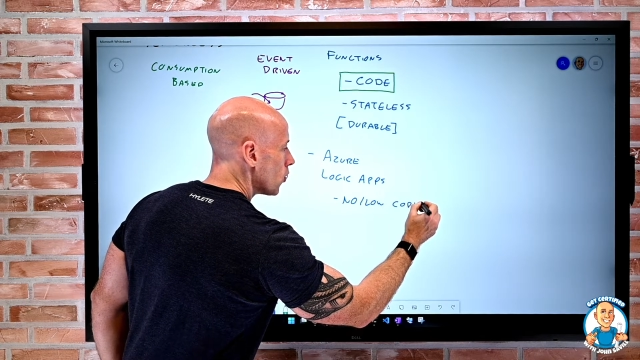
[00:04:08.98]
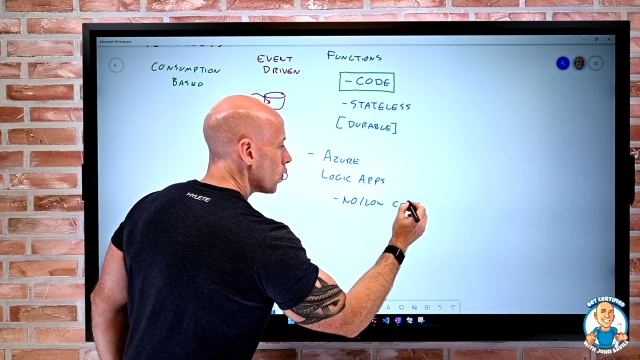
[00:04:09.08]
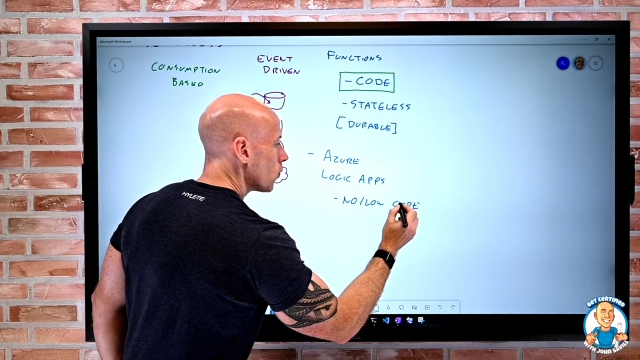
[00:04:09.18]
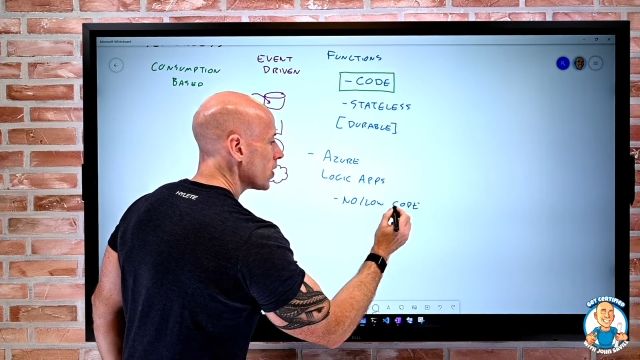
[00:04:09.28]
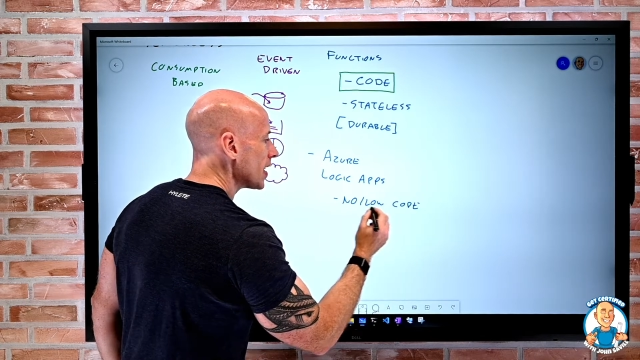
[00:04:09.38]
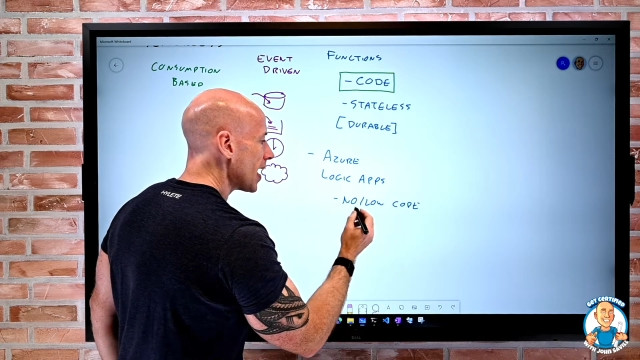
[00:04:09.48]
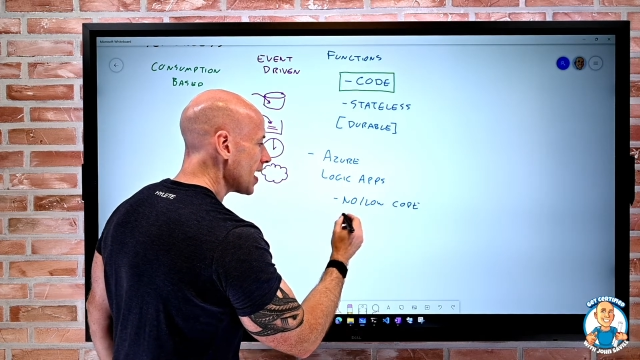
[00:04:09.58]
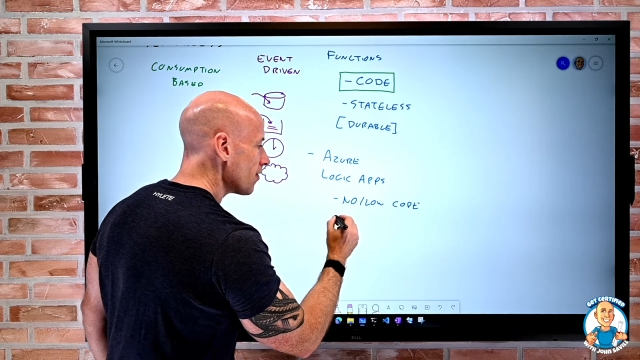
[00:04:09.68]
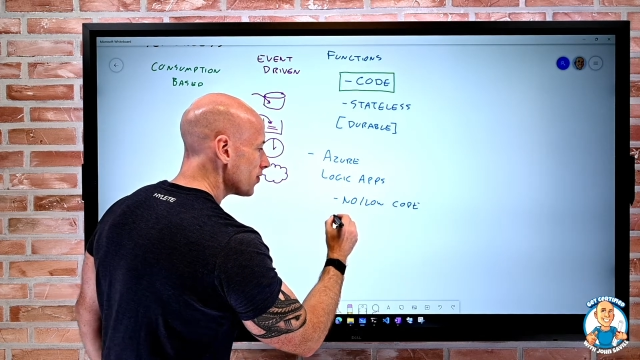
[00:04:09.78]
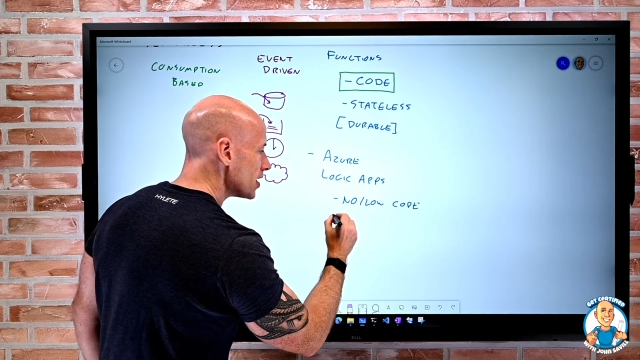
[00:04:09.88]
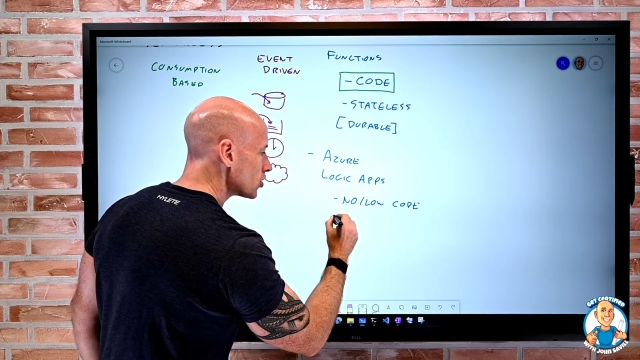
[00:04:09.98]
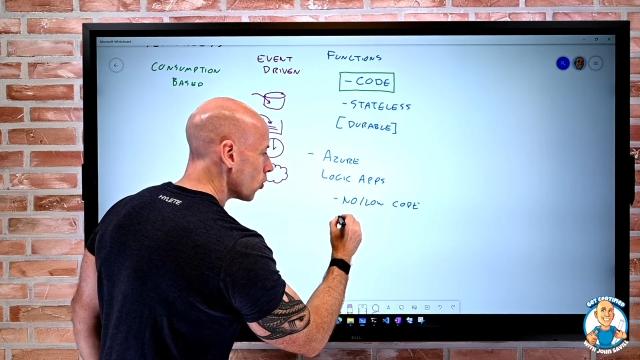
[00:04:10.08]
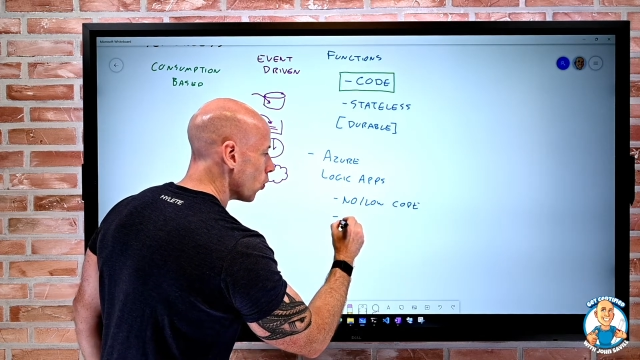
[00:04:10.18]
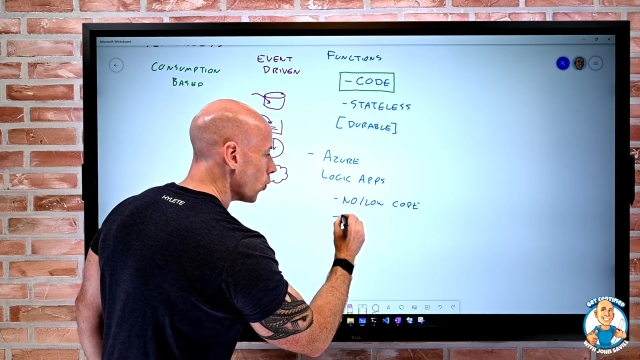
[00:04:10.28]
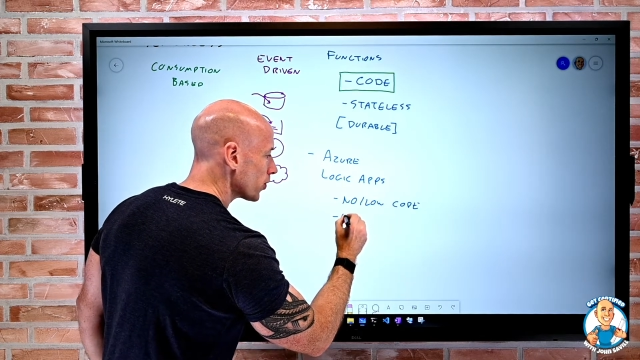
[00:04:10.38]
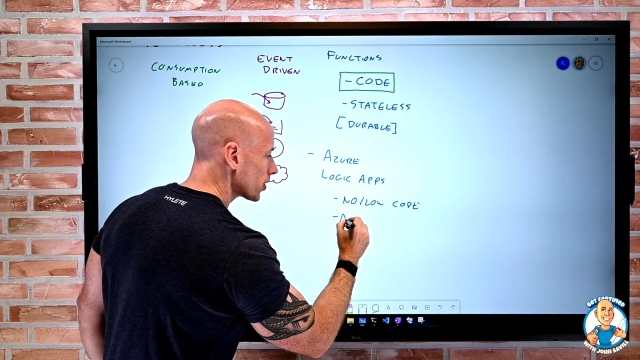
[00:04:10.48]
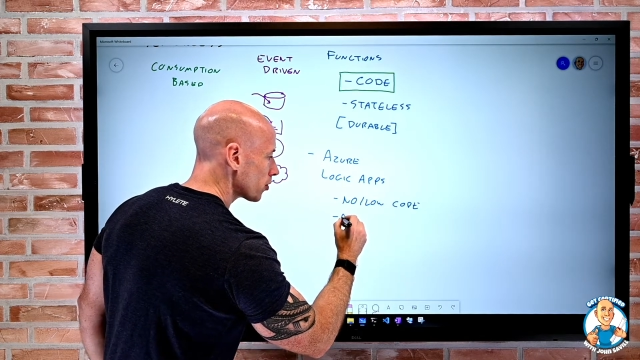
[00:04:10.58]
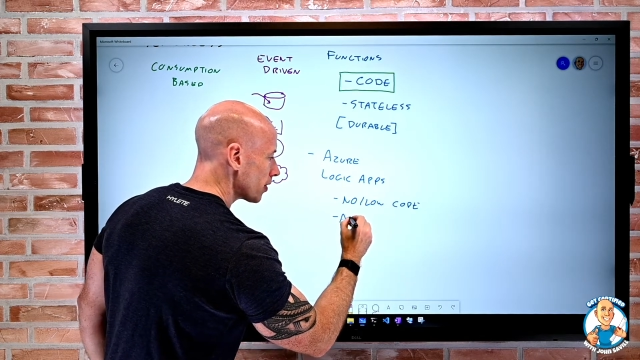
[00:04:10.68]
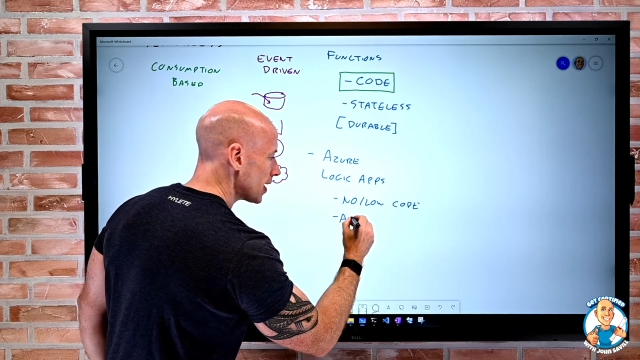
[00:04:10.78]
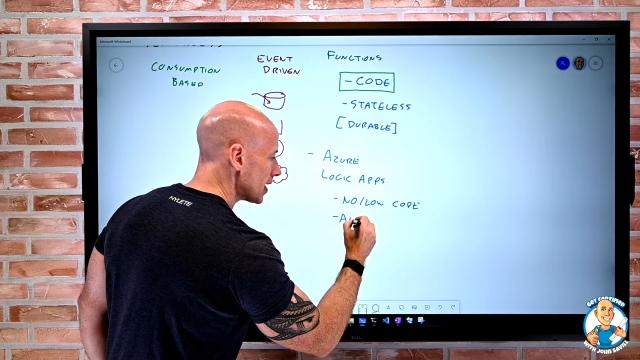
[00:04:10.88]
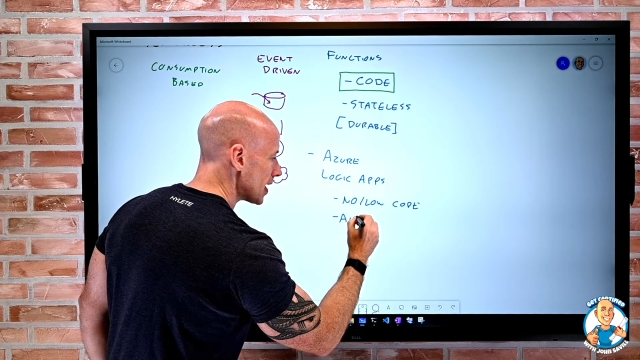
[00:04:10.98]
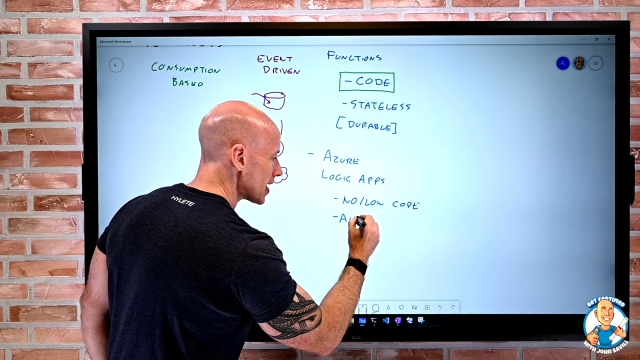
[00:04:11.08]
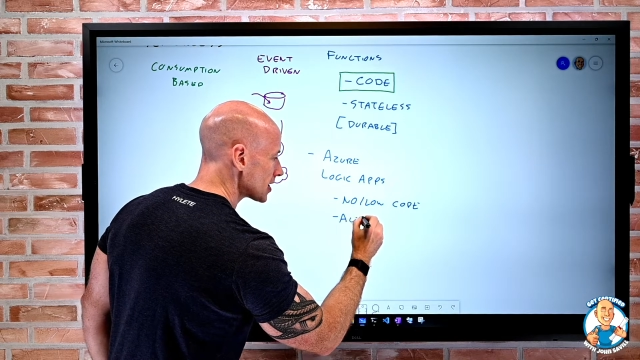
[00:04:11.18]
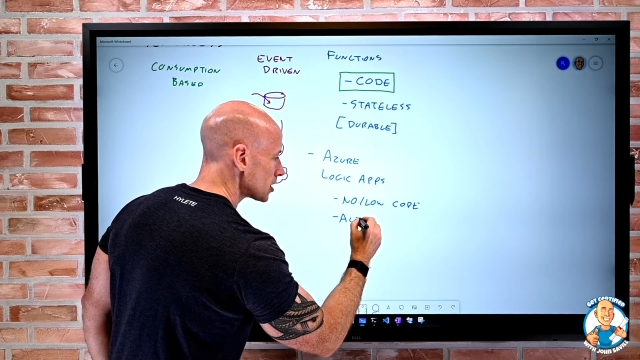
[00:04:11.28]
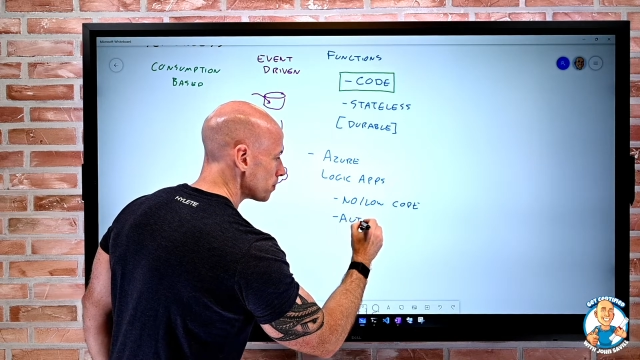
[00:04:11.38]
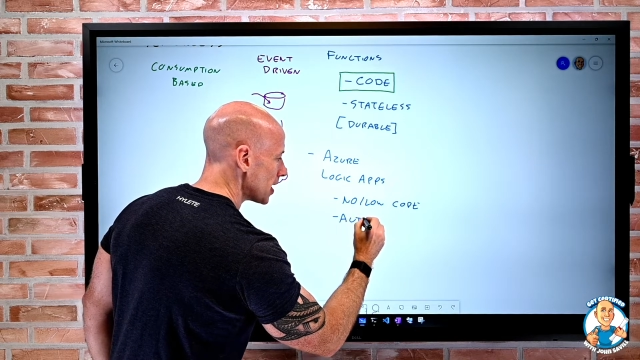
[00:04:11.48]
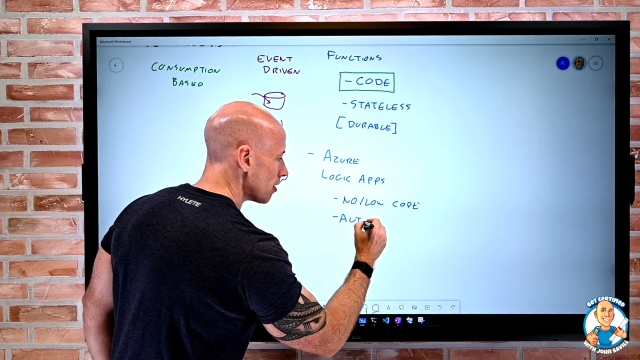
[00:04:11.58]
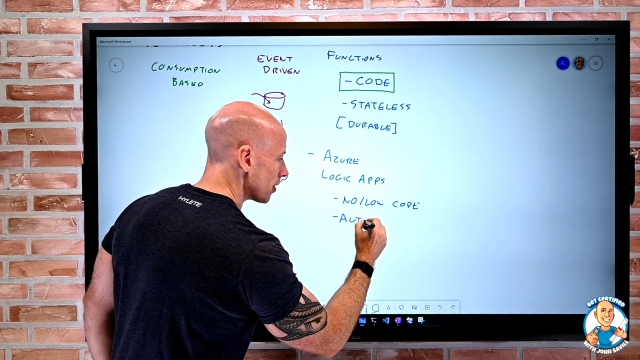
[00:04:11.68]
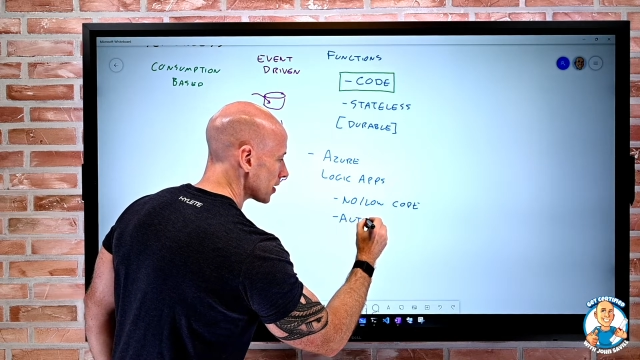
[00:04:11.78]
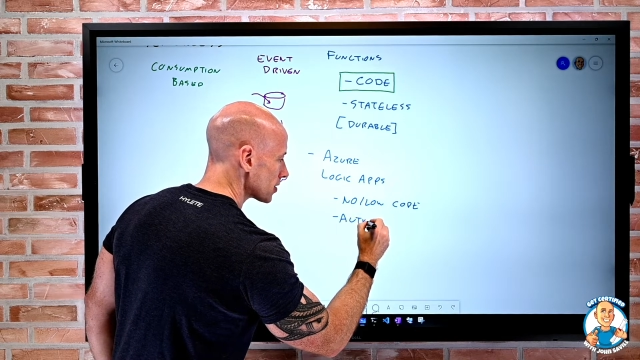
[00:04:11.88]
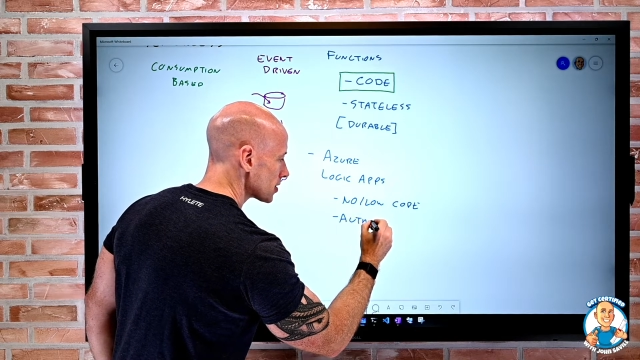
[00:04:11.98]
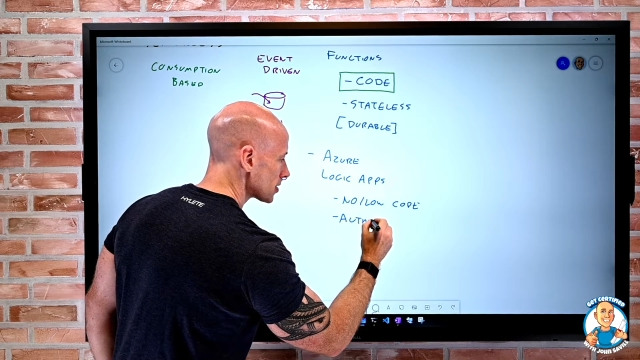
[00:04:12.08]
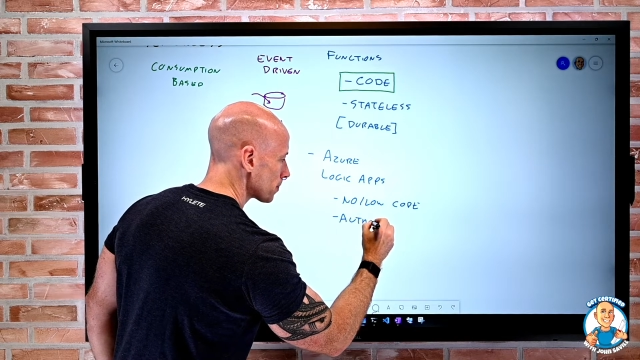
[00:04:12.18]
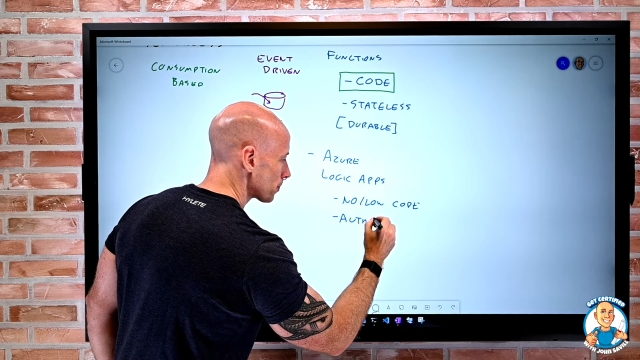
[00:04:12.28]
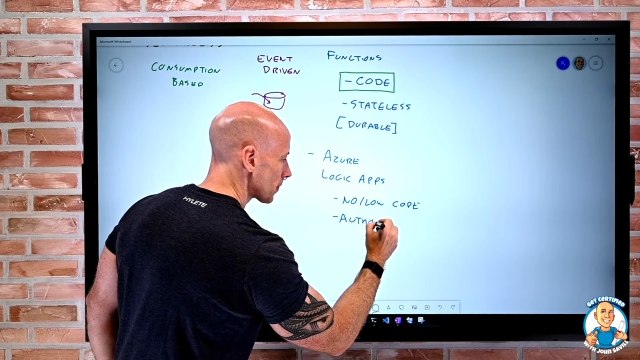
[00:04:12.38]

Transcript: We have this authoring experience.